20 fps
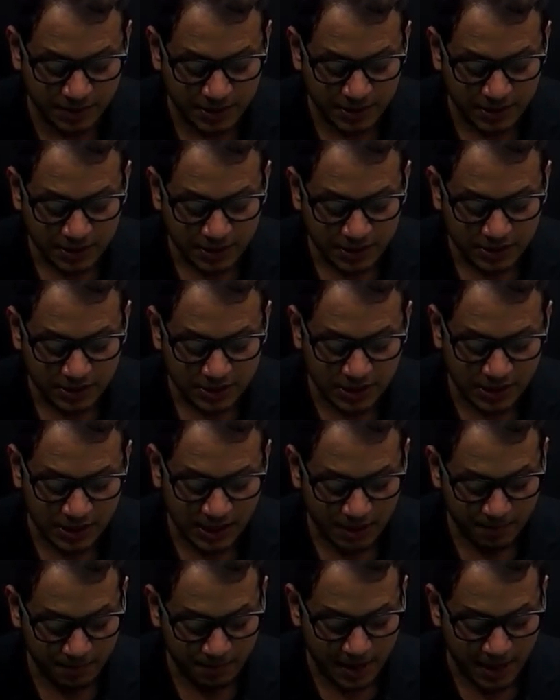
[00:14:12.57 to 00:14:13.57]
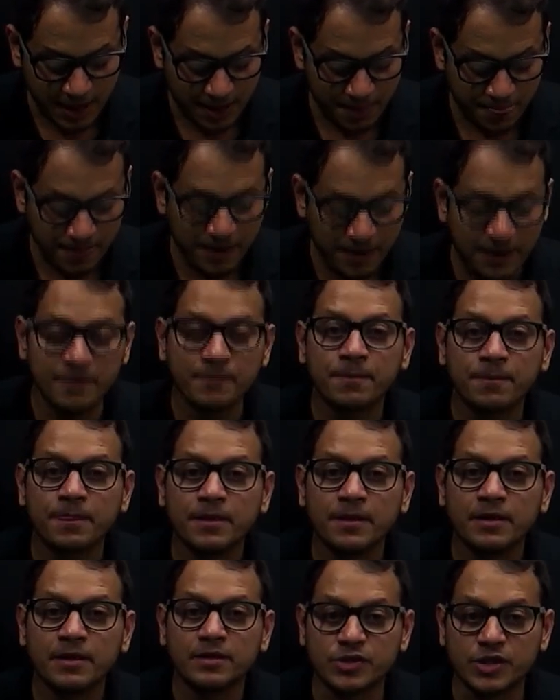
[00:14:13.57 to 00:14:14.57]
Chenab and the
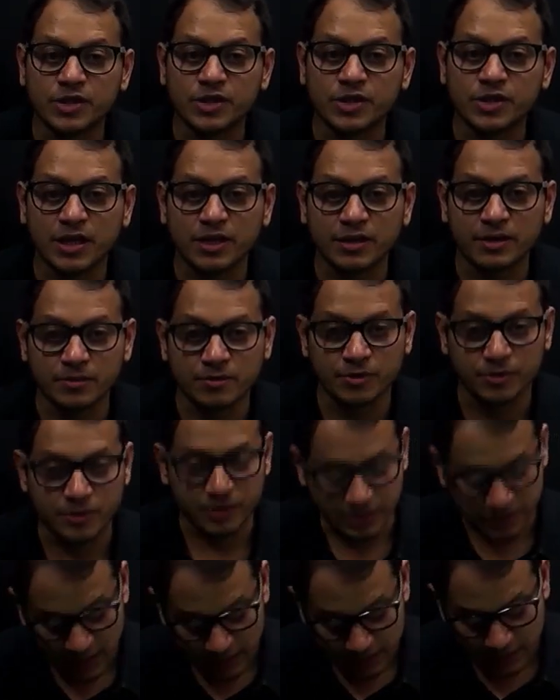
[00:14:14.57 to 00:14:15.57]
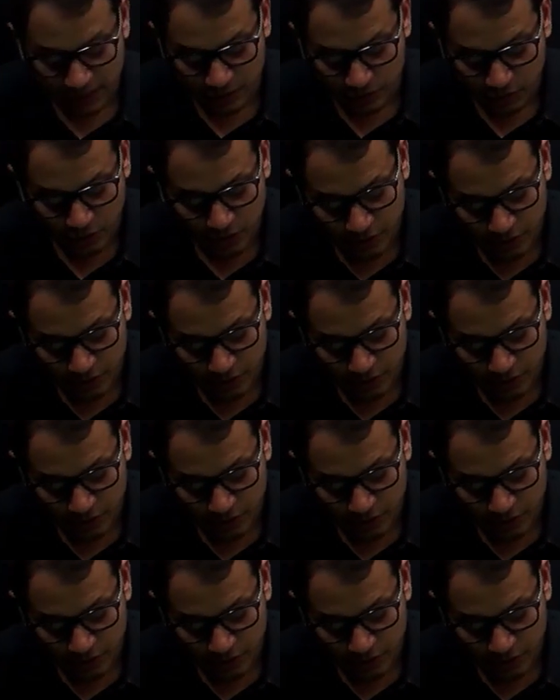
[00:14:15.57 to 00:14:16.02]
Uska tributaries. As I told you, as